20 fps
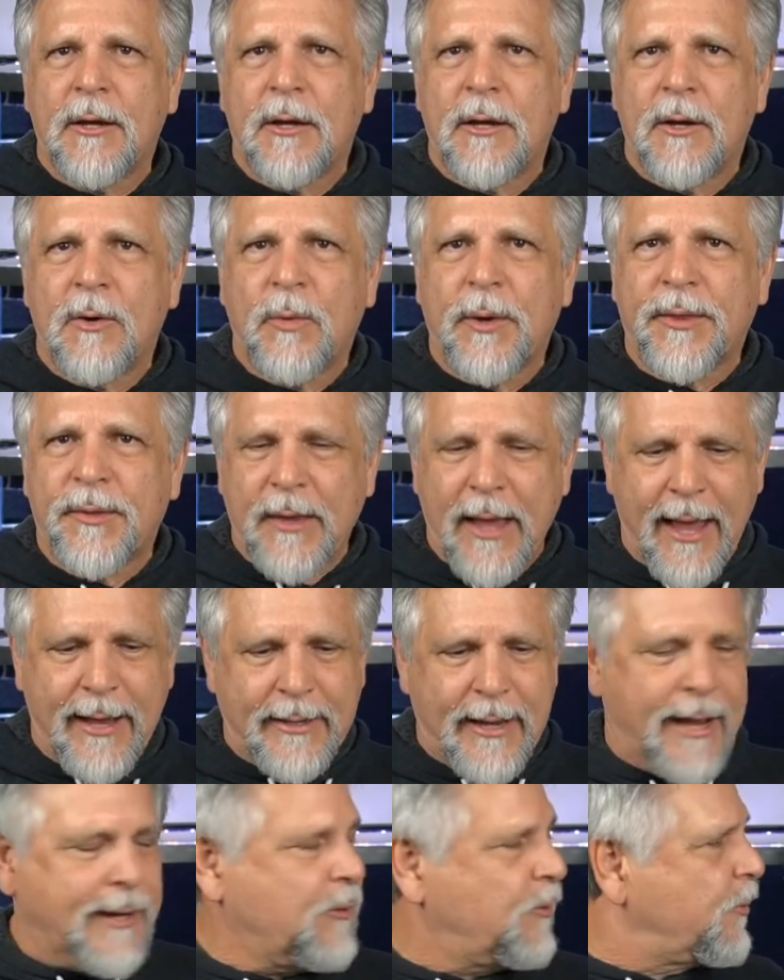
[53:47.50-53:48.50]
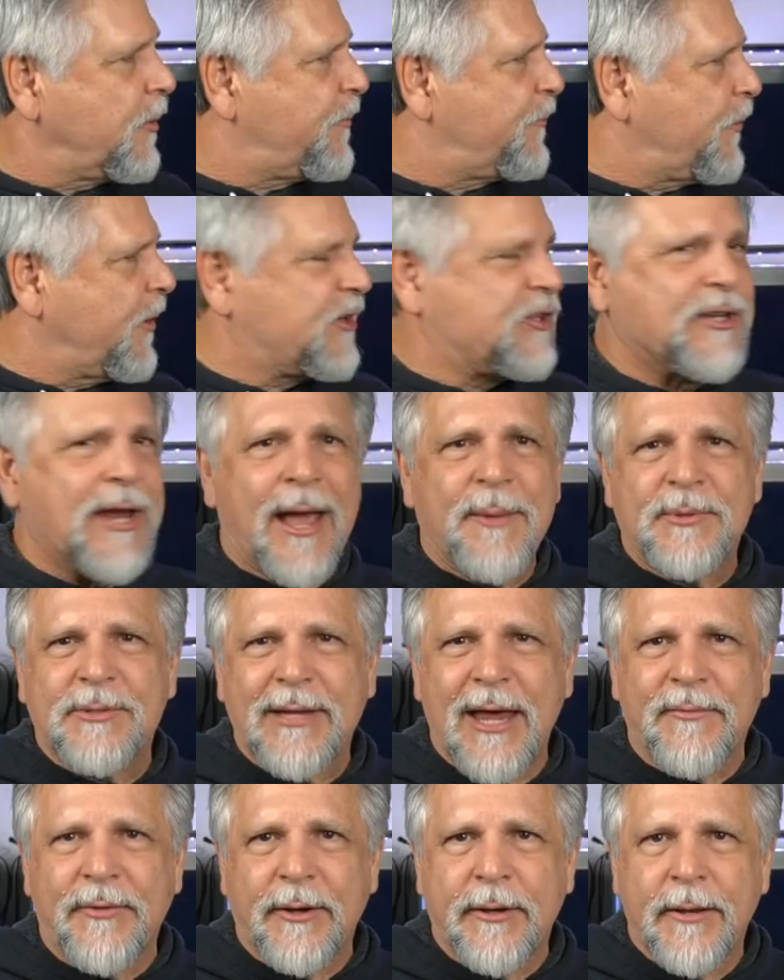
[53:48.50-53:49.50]
with and, and with FritzZyme
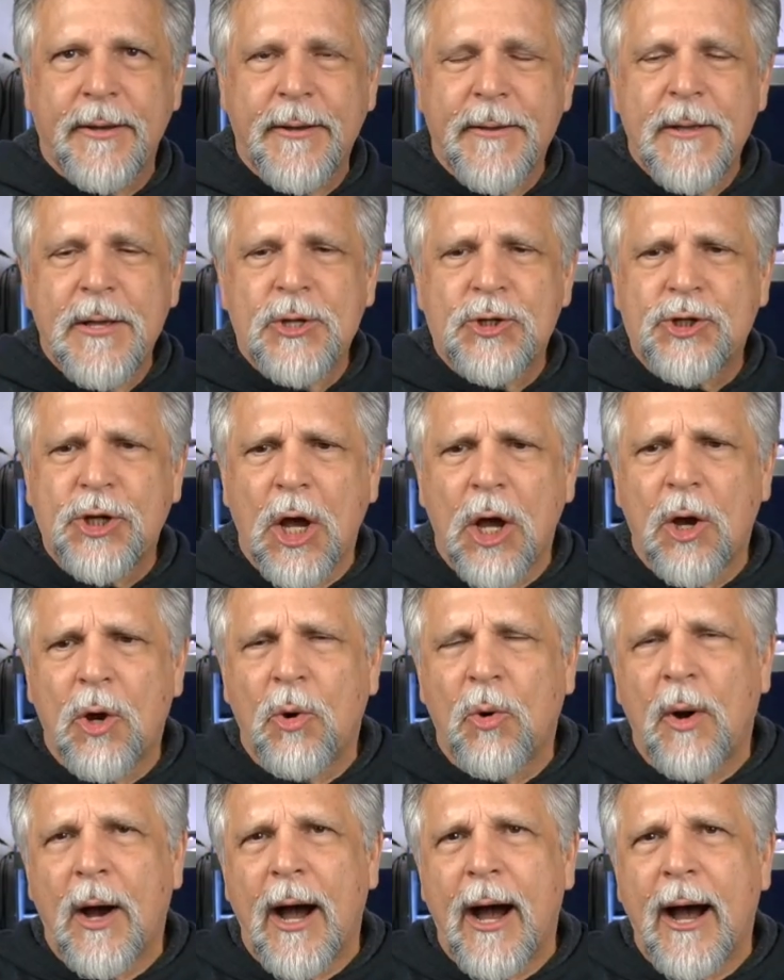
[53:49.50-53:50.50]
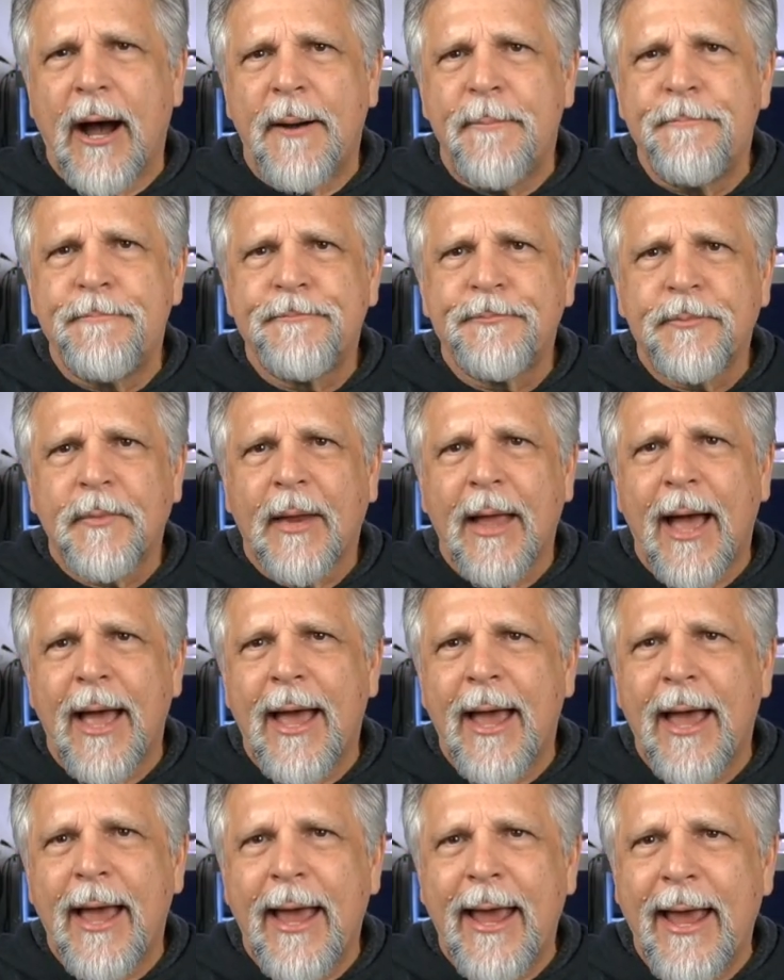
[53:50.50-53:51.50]
7. So um,
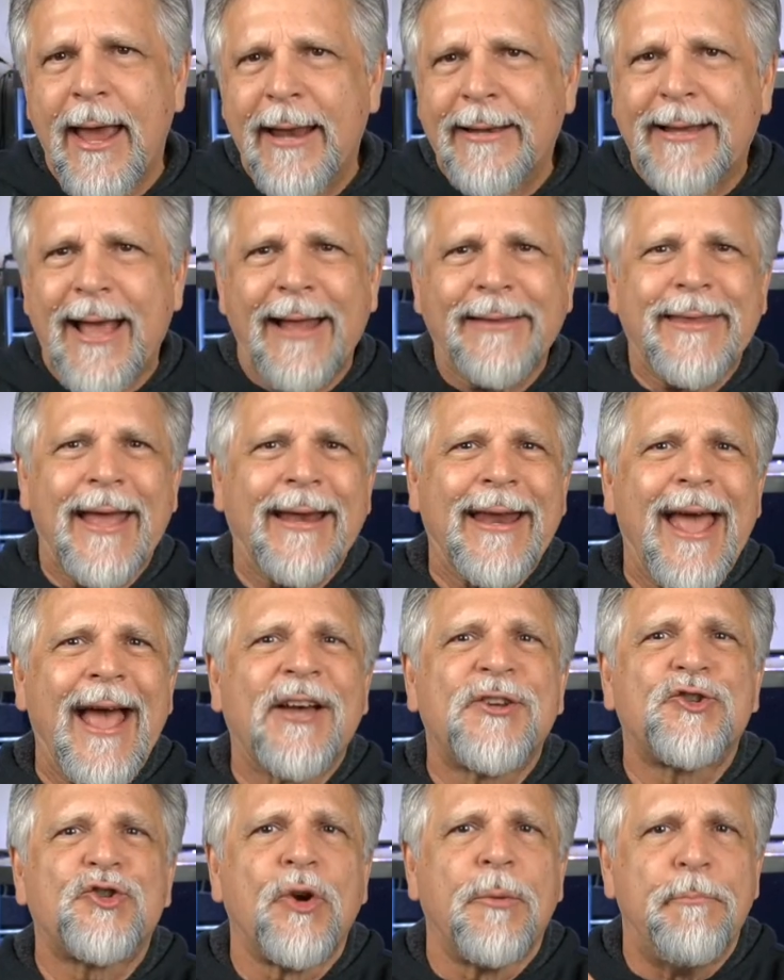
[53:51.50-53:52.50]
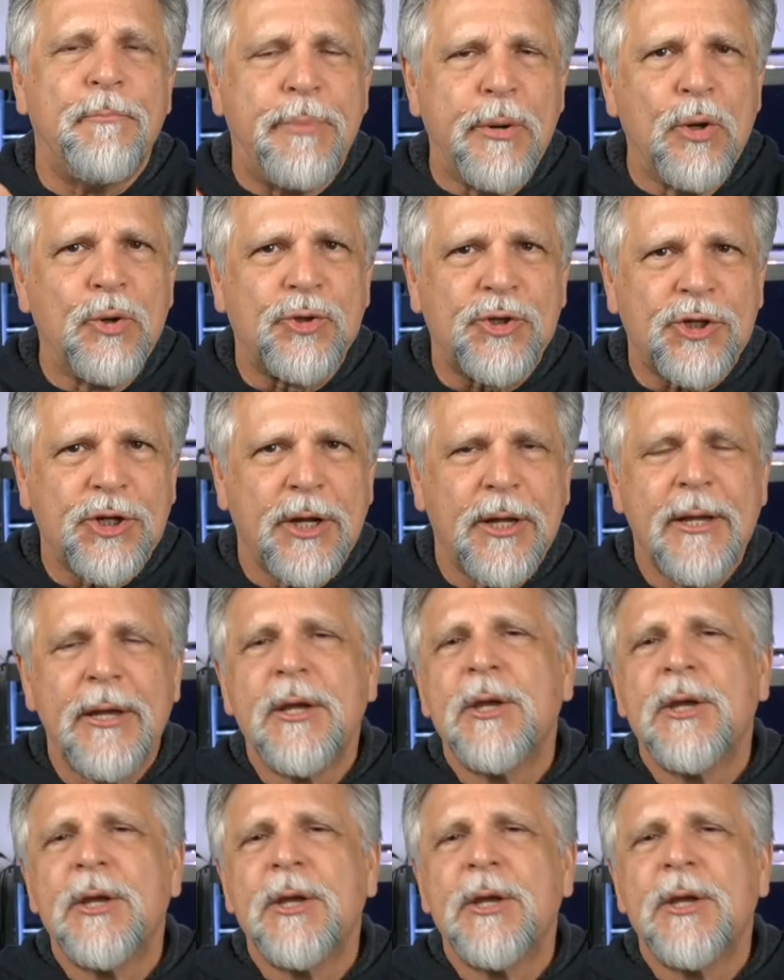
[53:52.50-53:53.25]
it got that extra boost.